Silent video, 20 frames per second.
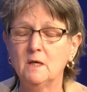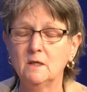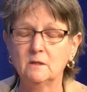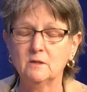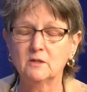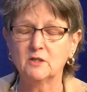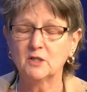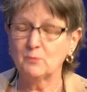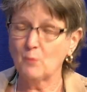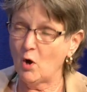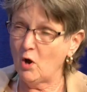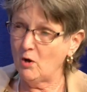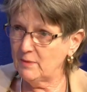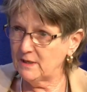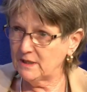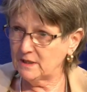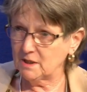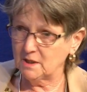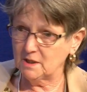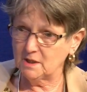the small
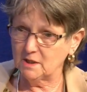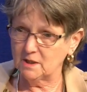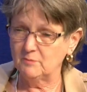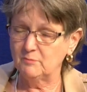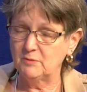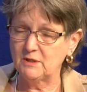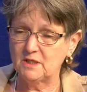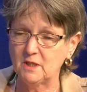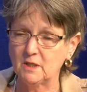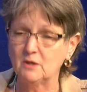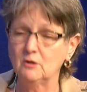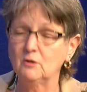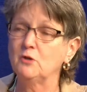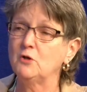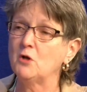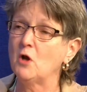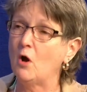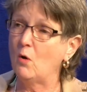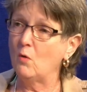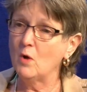businesses in particular
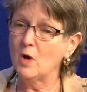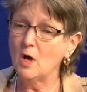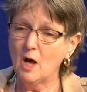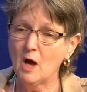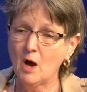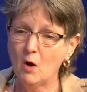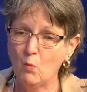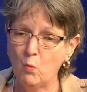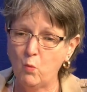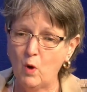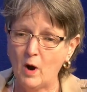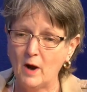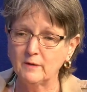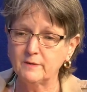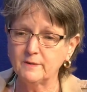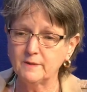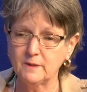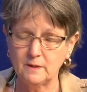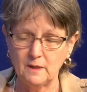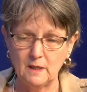know
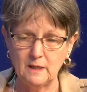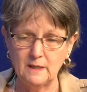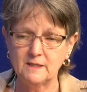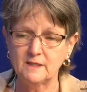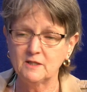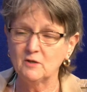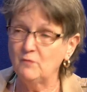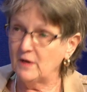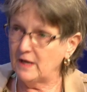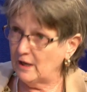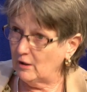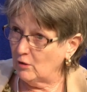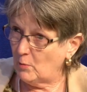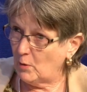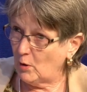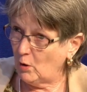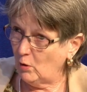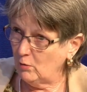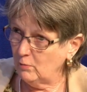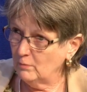what is
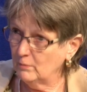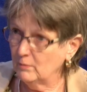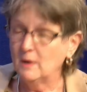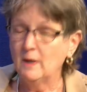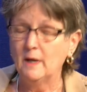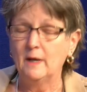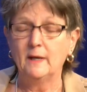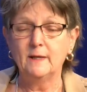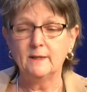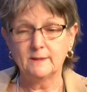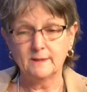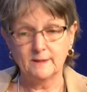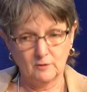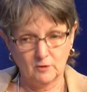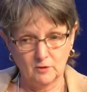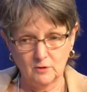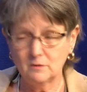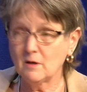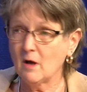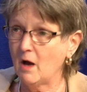available. It's a
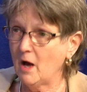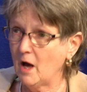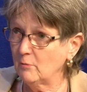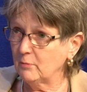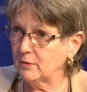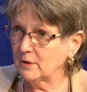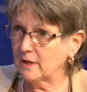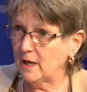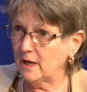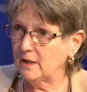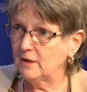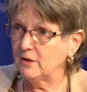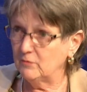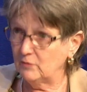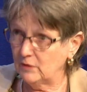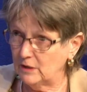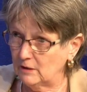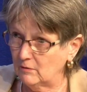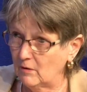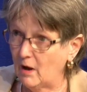little complicated, they
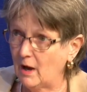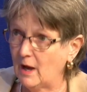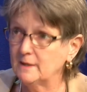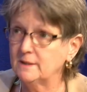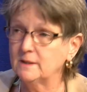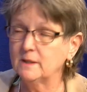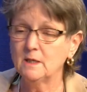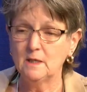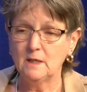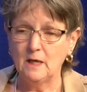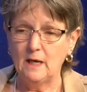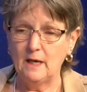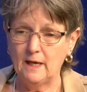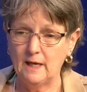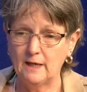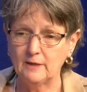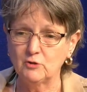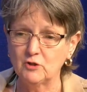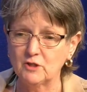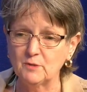realize,
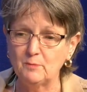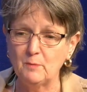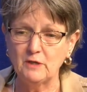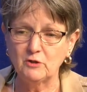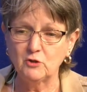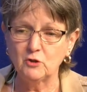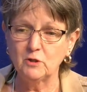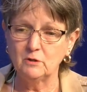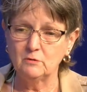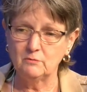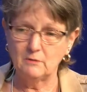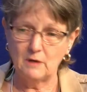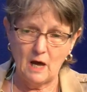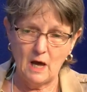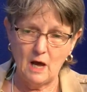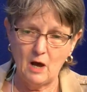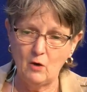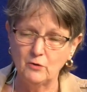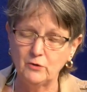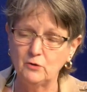and just mention
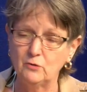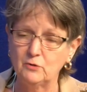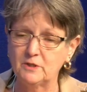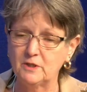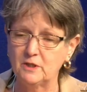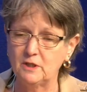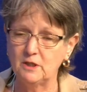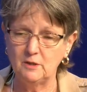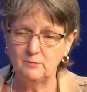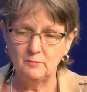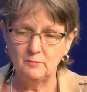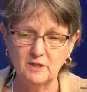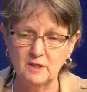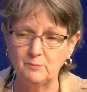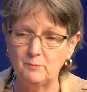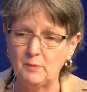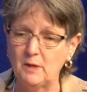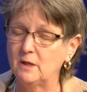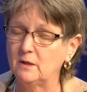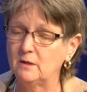how your team
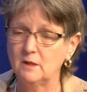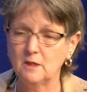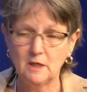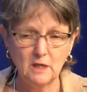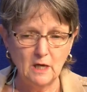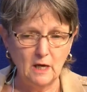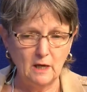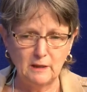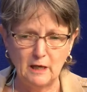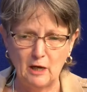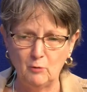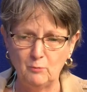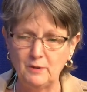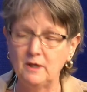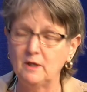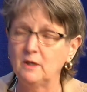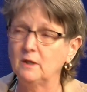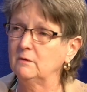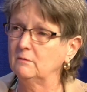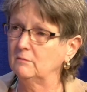been
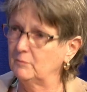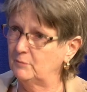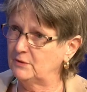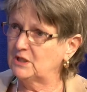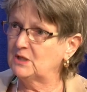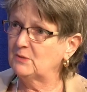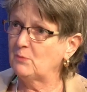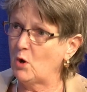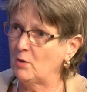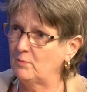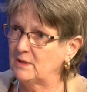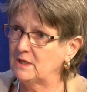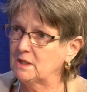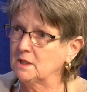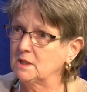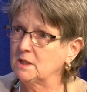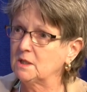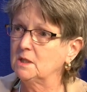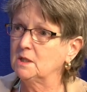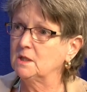helping small
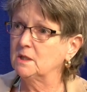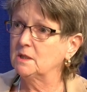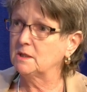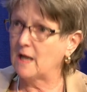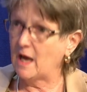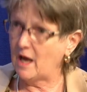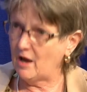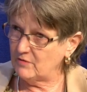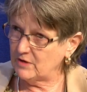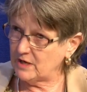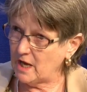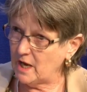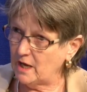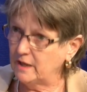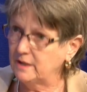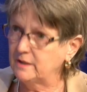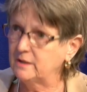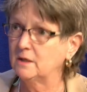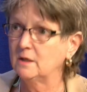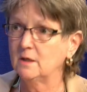businesses
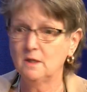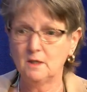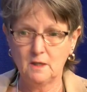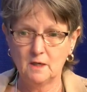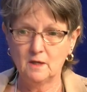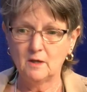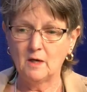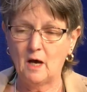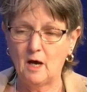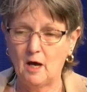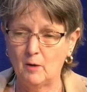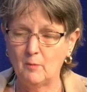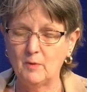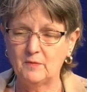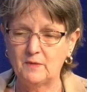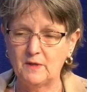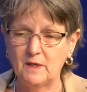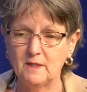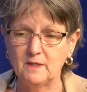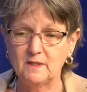navigate um,
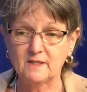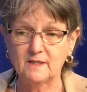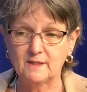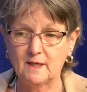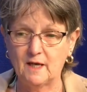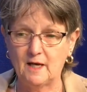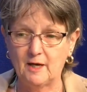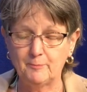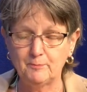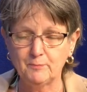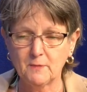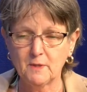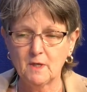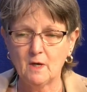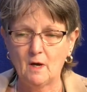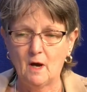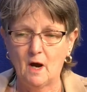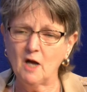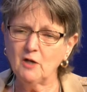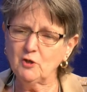these uh,
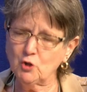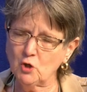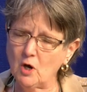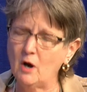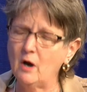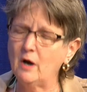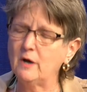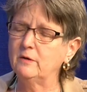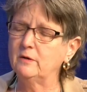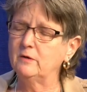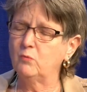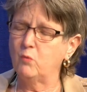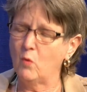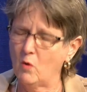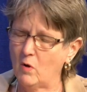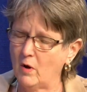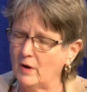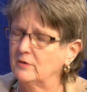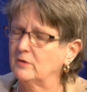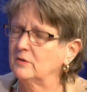uncharted
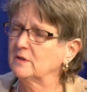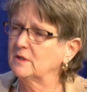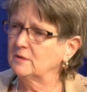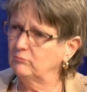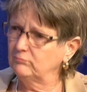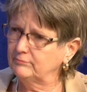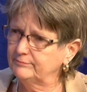waters.